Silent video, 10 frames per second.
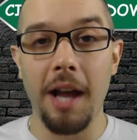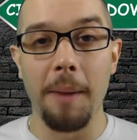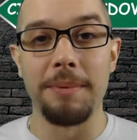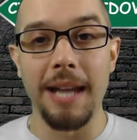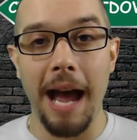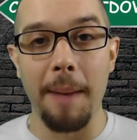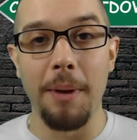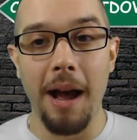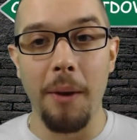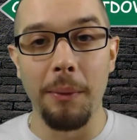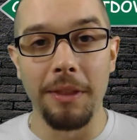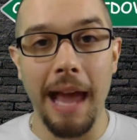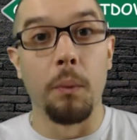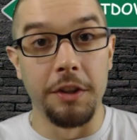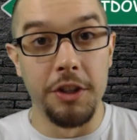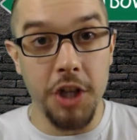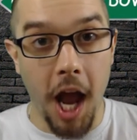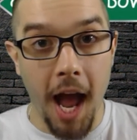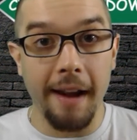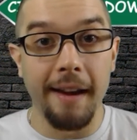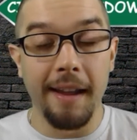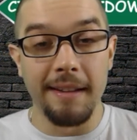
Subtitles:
up top with John